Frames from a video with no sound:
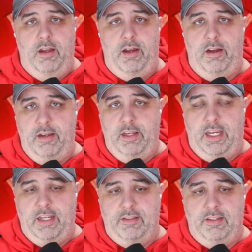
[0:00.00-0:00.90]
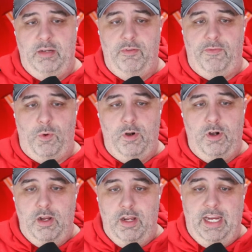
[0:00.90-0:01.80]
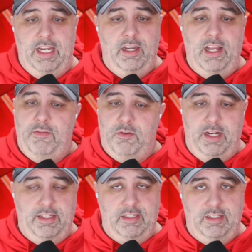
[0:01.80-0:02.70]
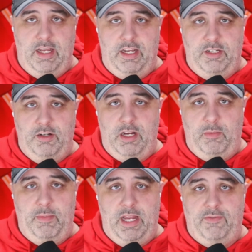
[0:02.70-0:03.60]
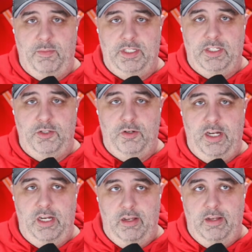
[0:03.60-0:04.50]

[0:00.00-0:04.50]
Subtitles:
in Kansas City before. He didn't have a great season last year coming back from his injury.